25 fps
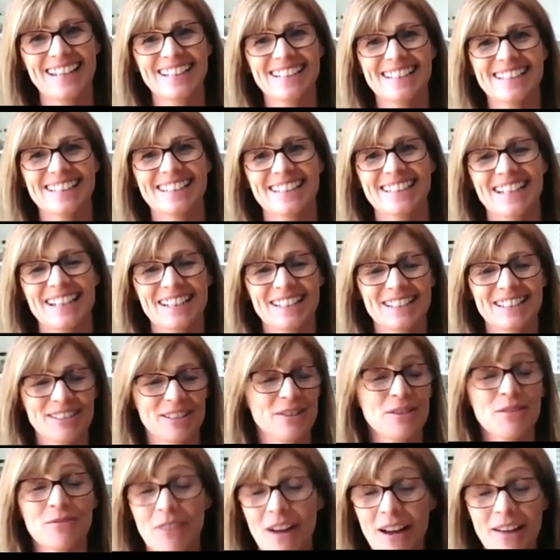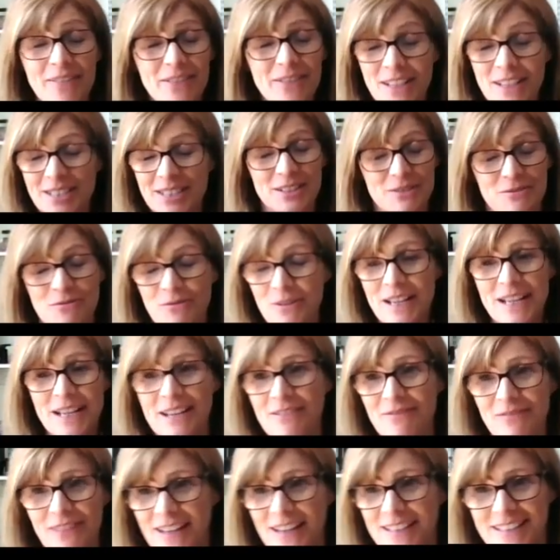think this is
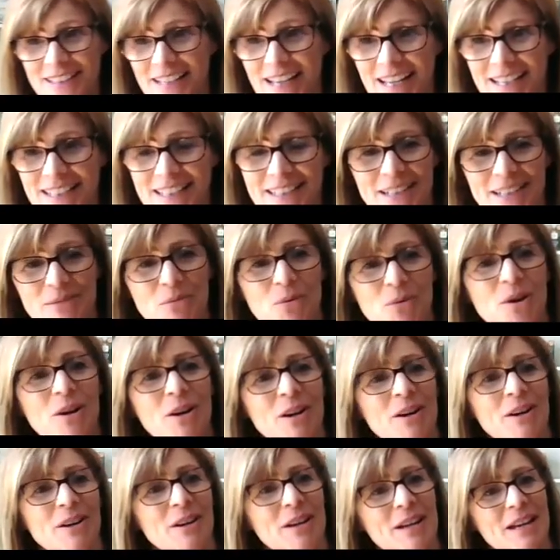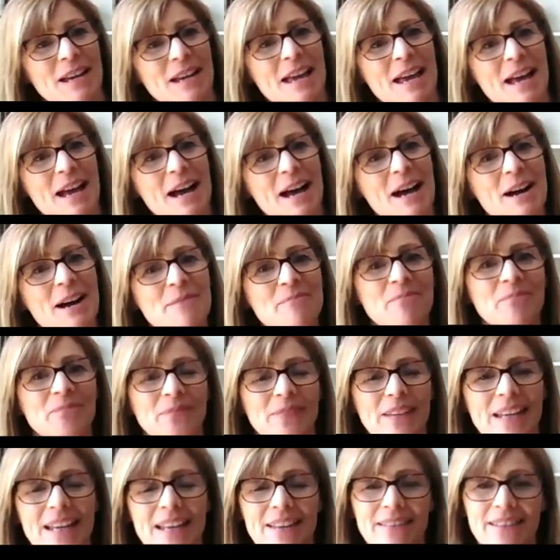really fascinating work.
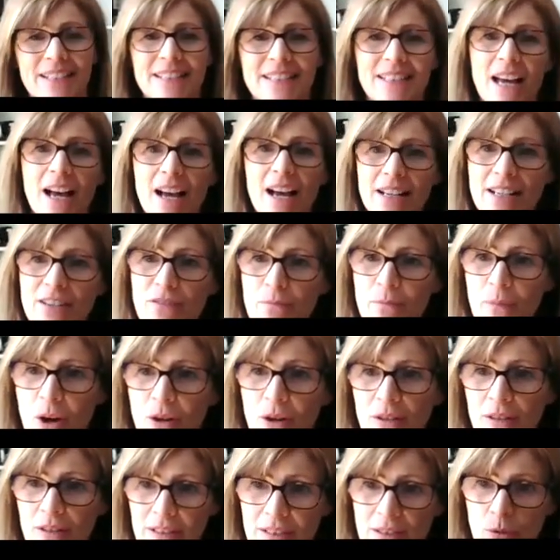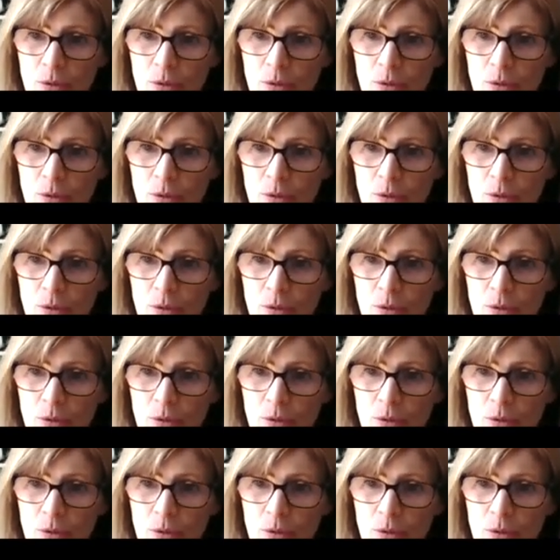This kind of model